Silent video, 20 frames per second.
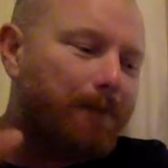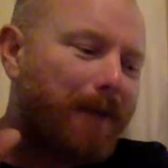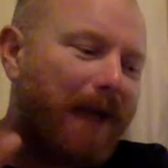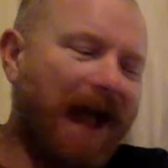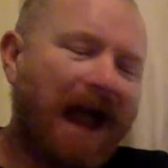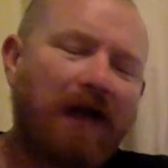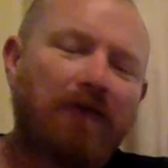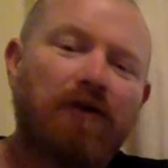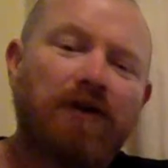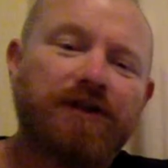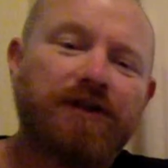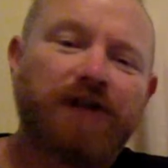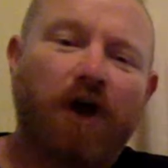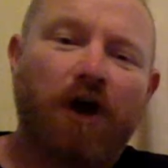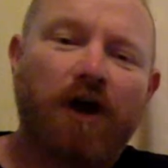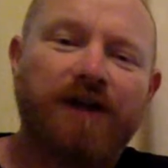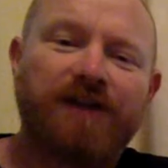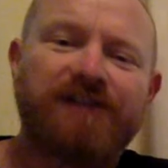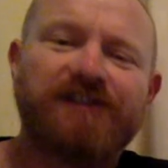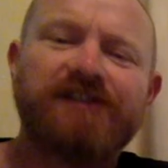
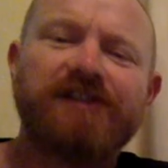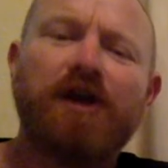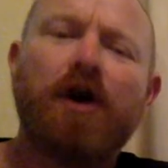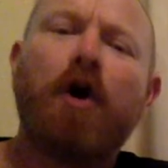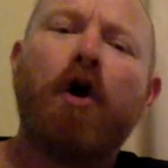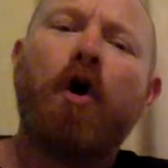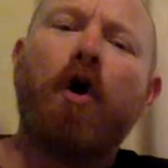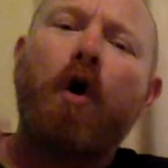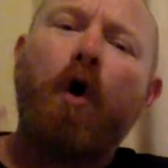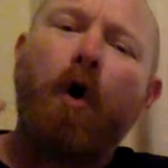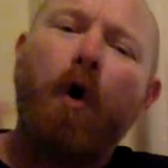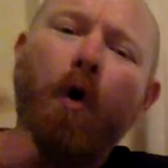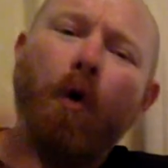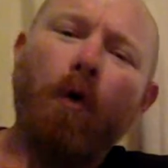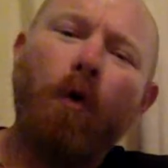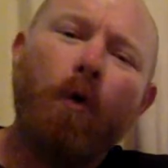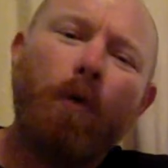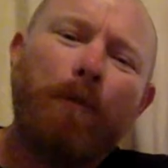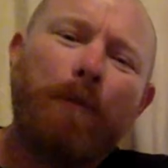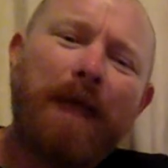paradise,
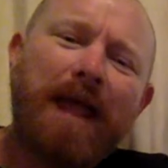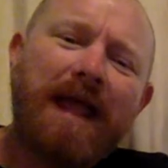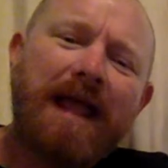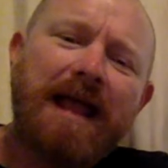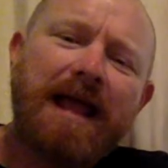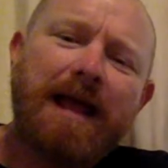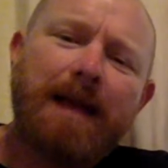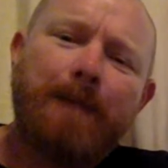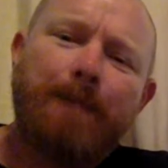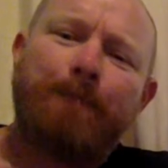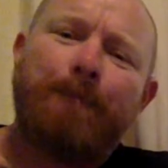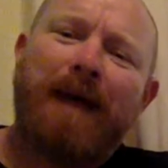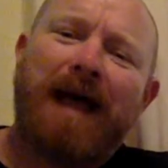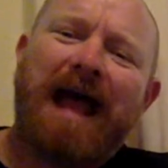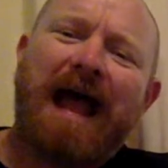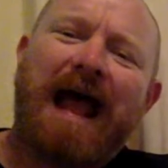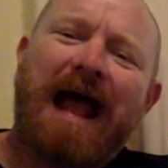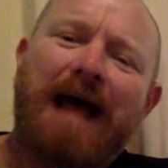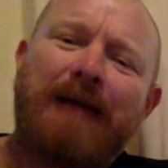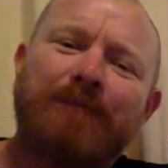albeit
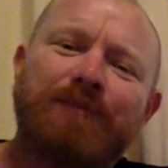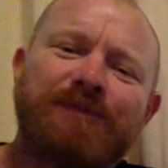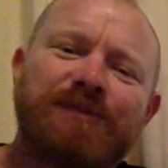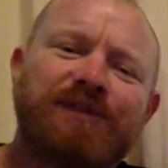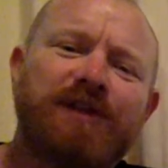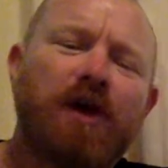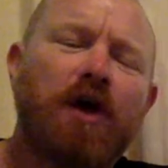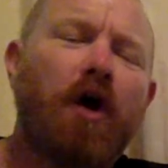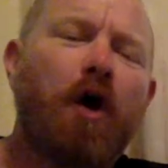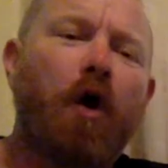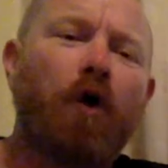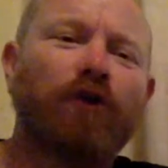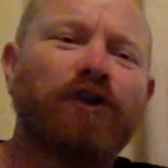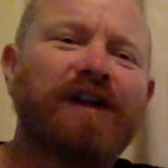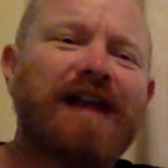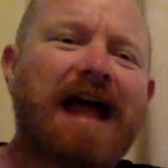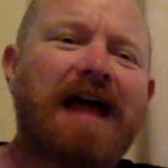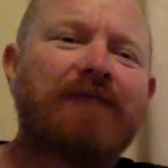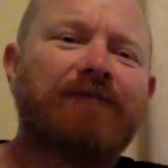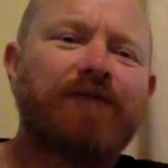perhaps on an
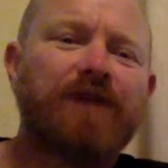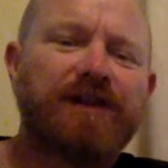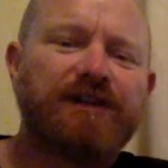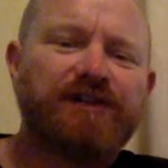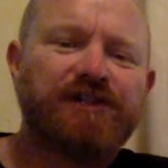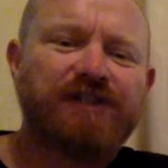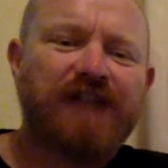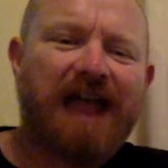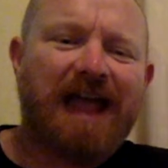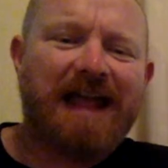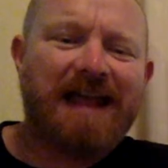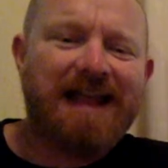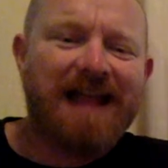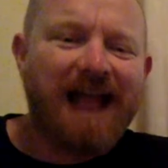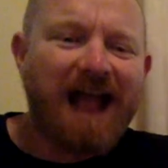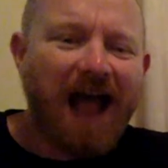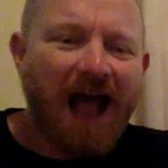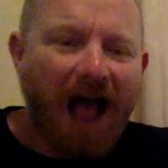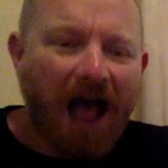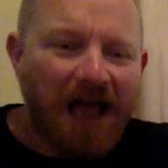average day,
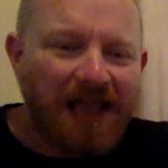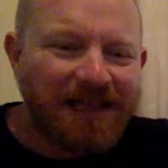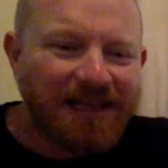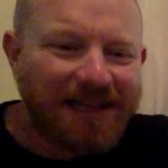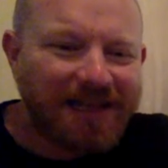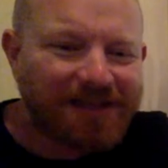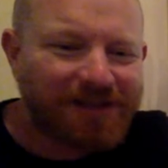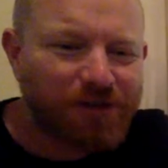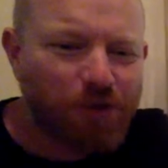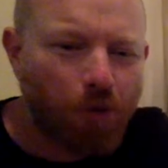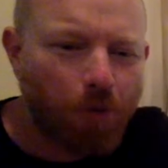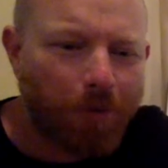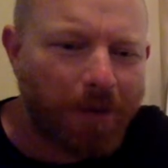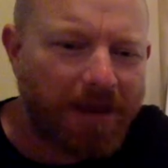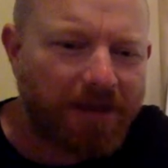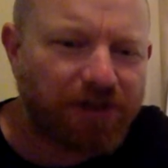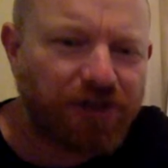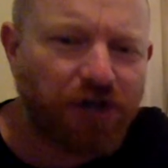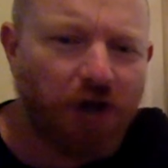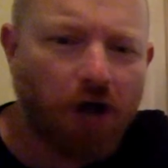a little
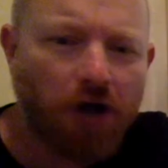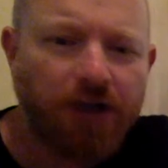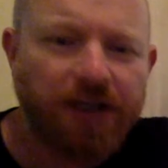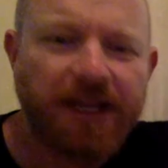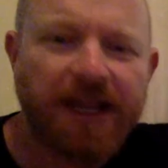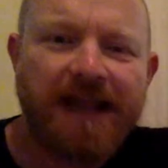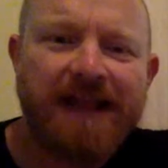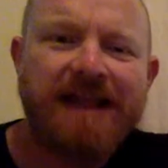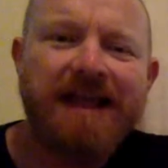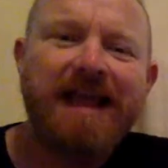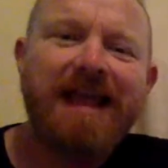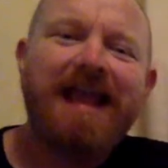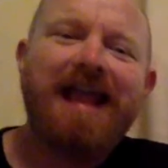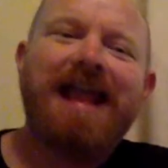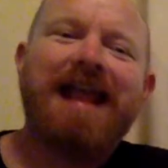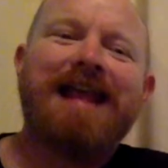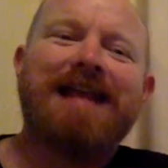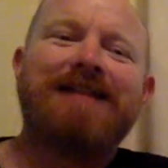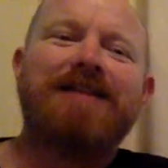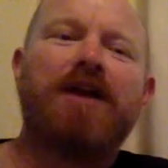bit chunky
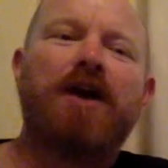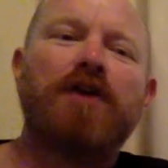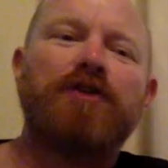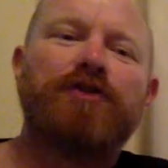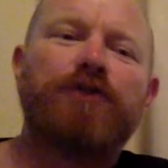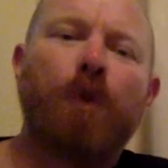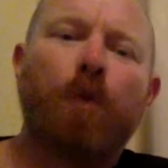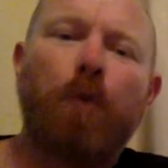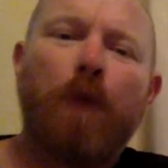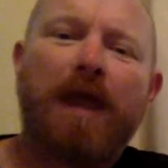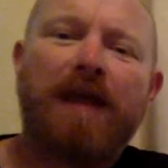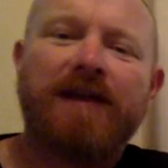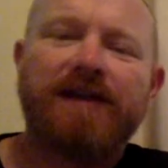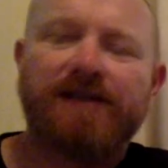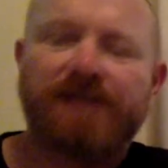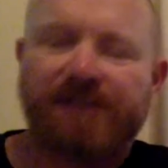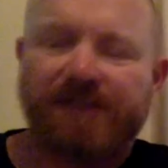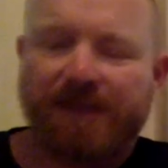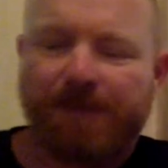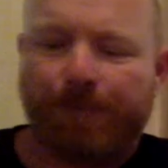in the
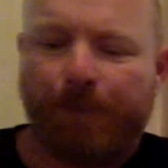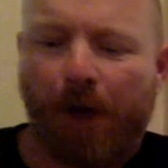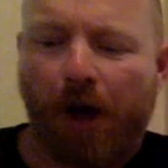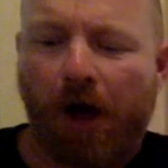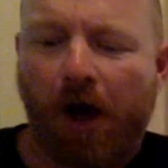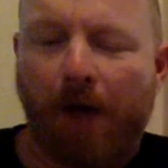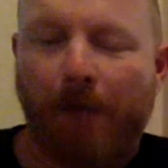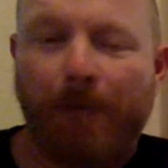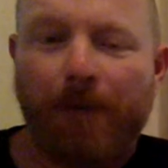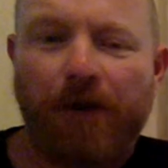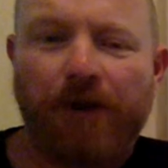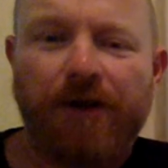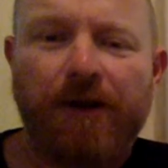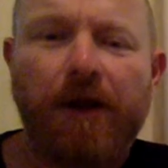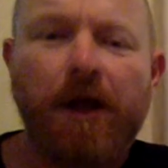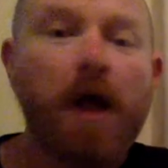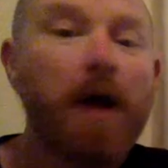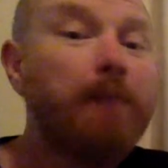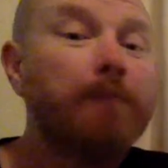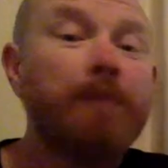wind department,
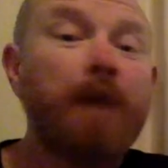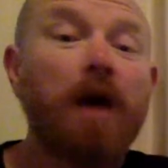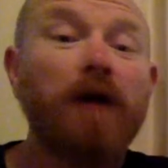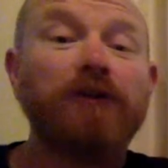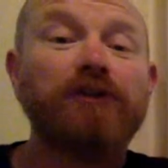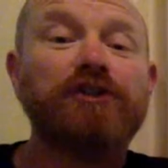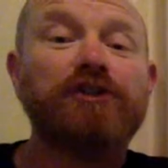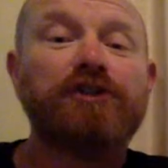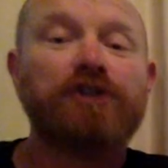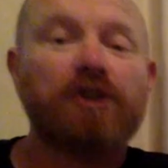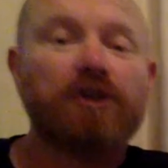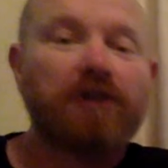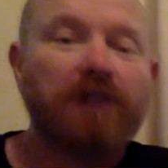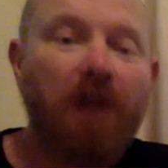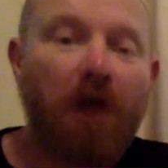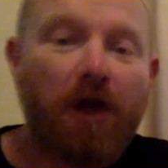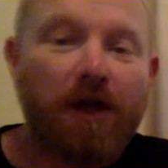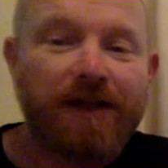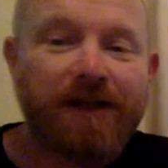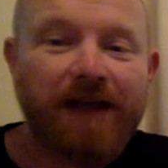much
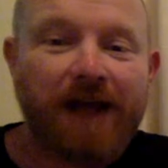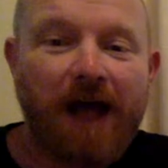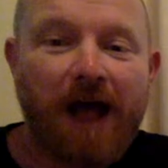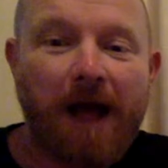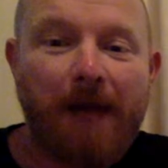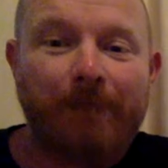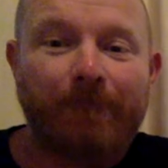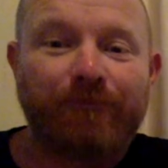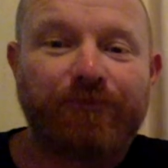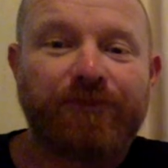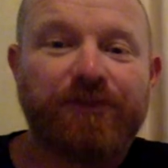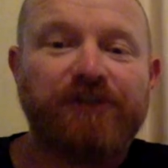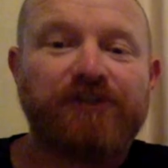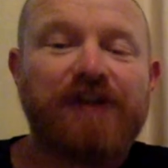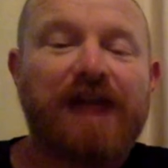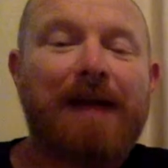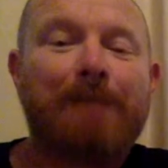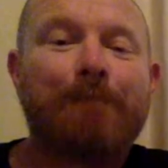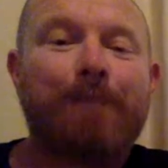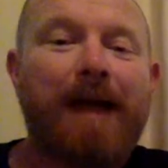like the
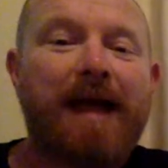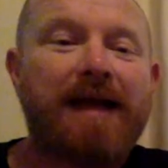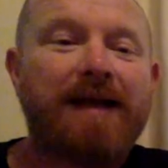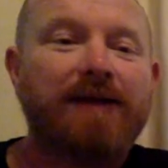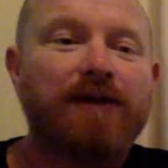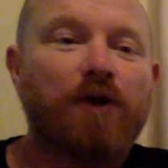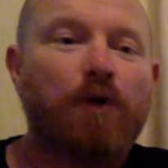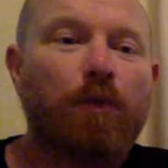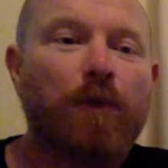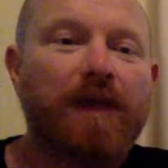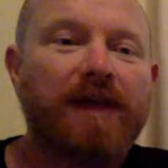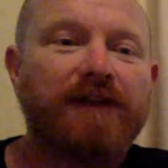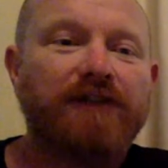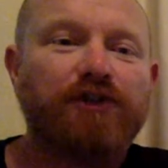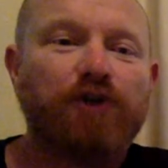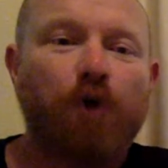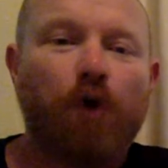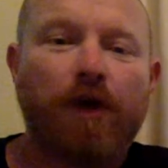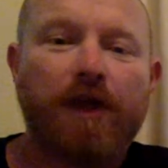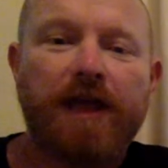champagne that we
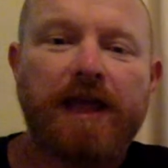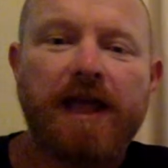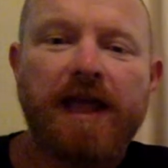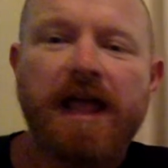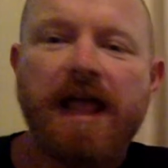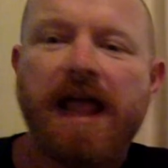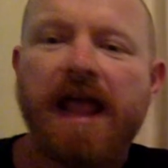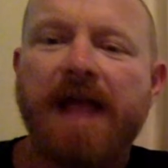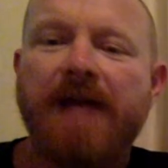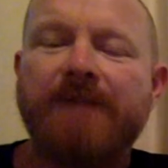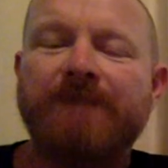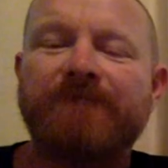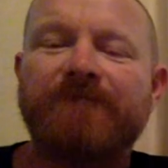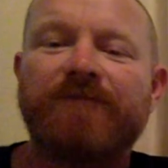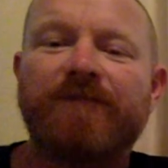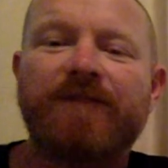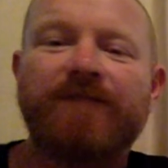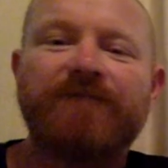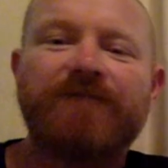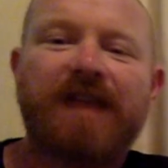enjoy in
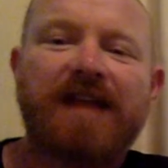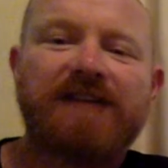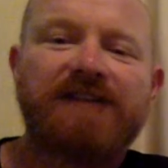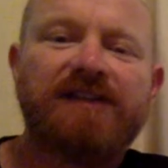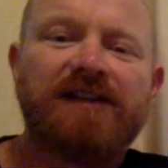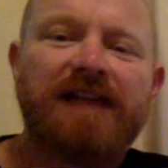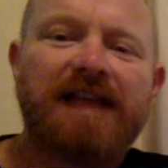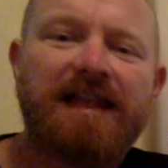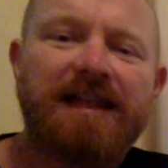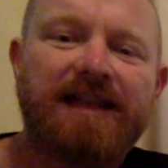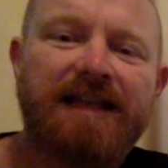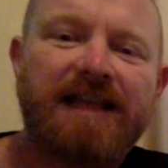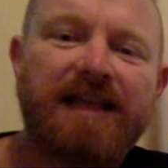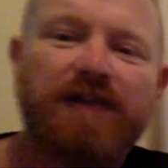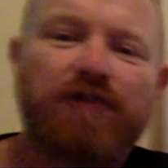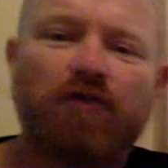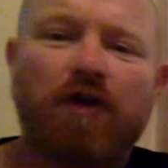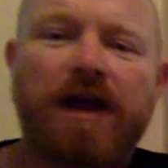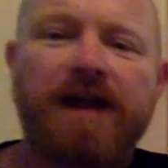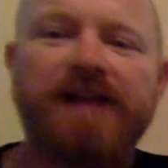Vasiliki,
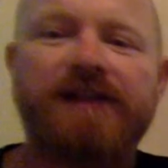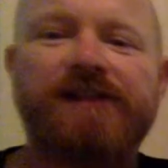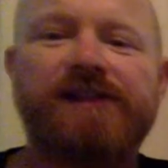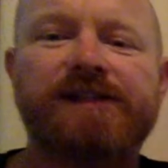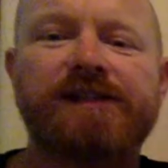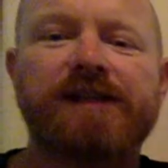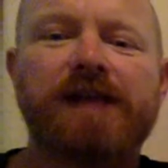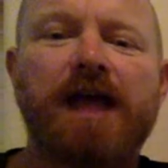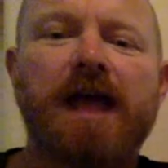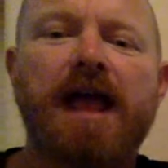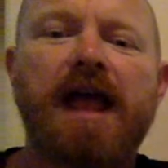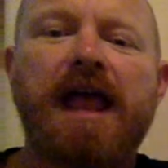Greece.